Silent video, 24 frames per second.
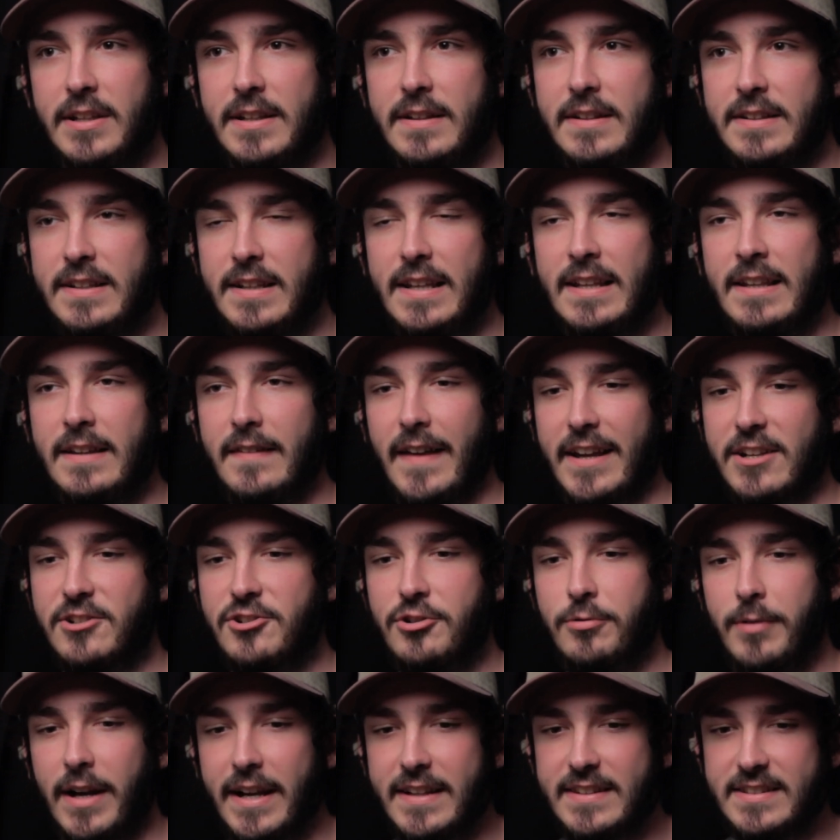He
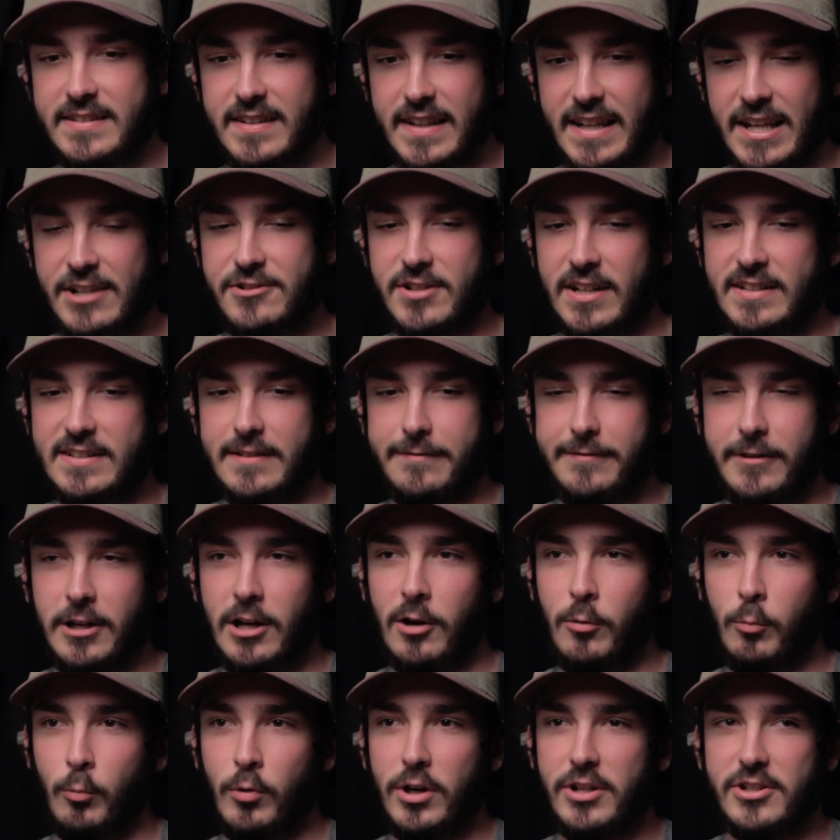tries to figure
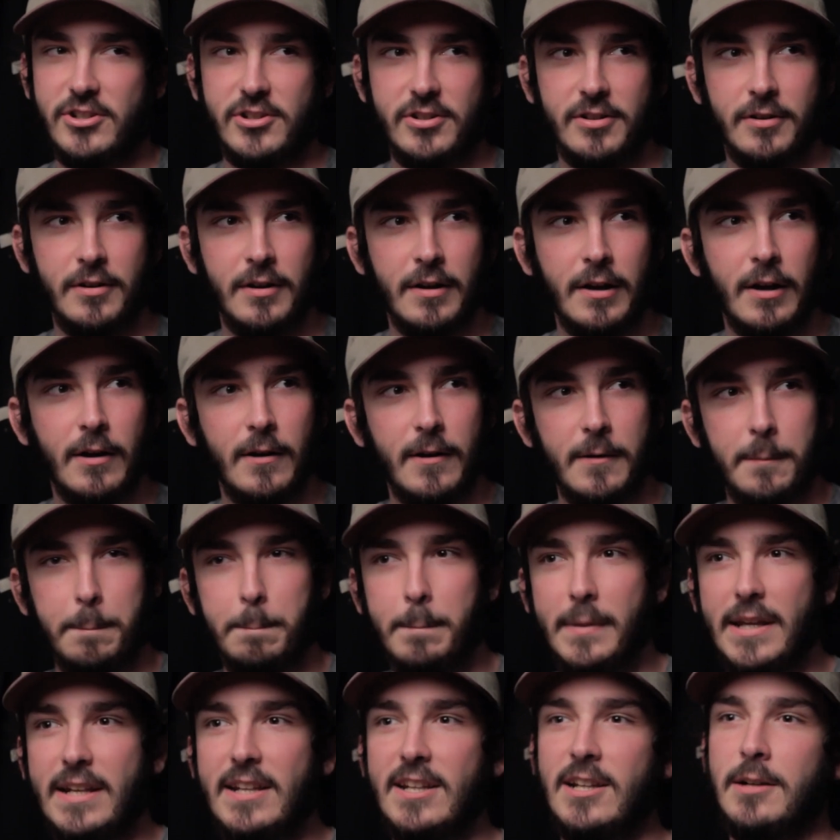out which
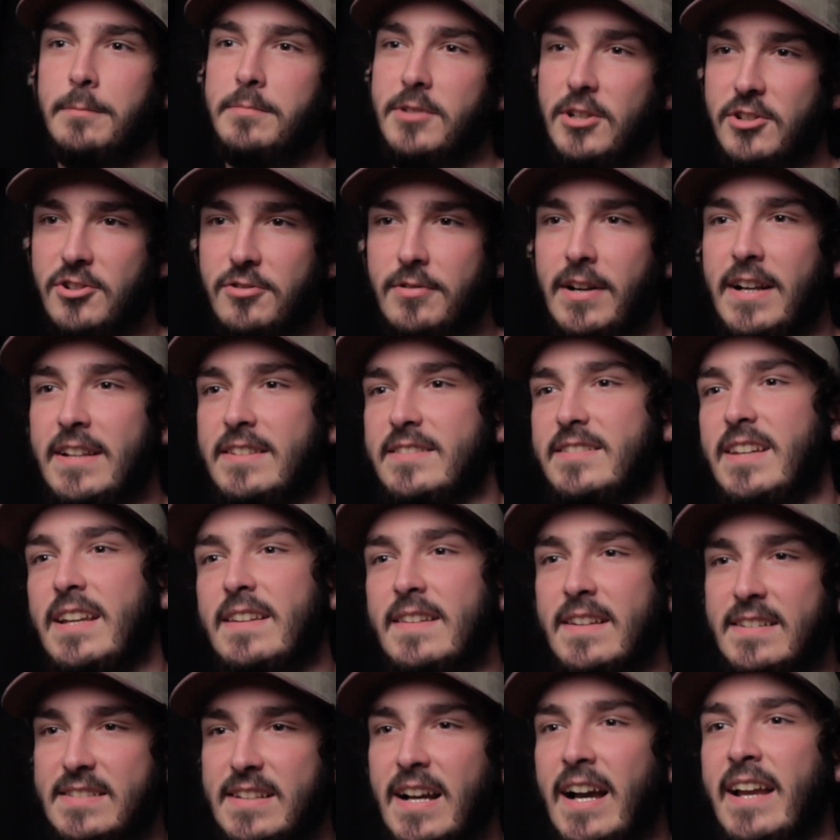medium to
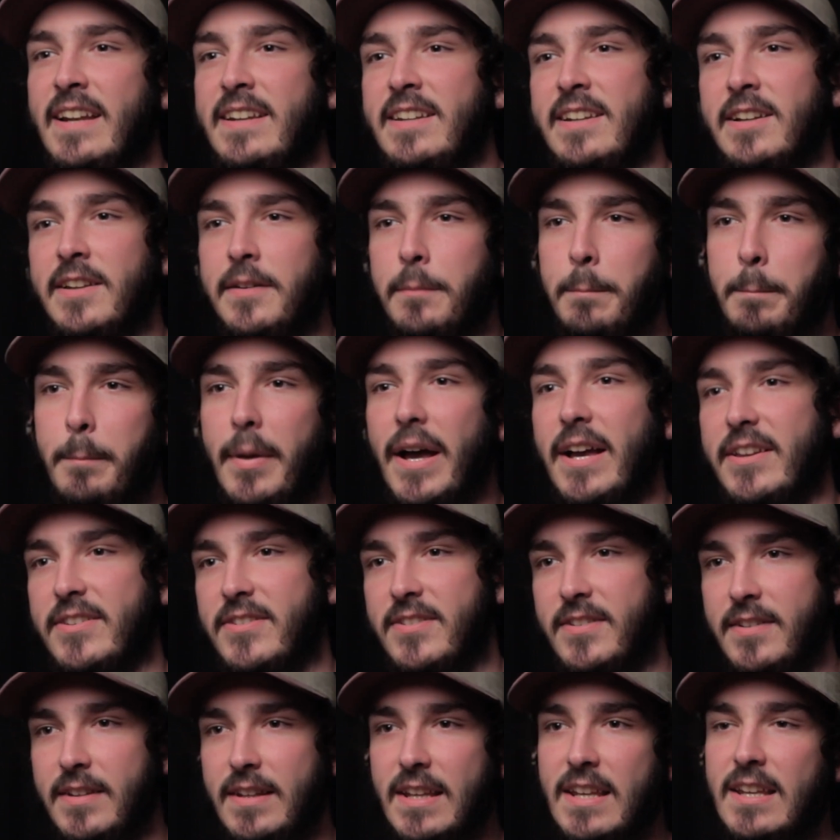translate this idea
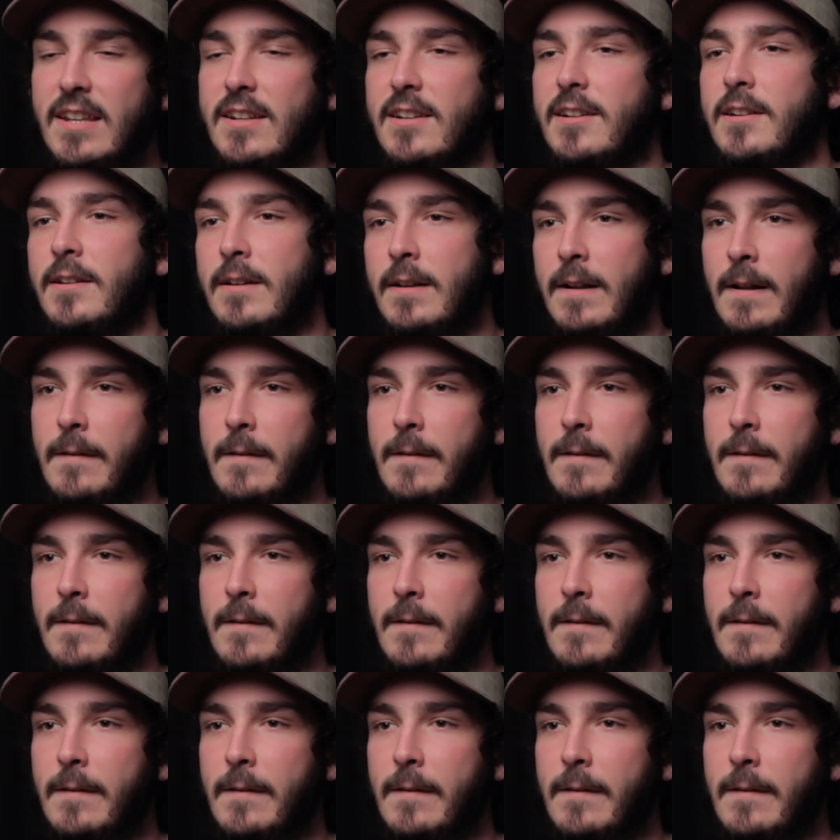best in.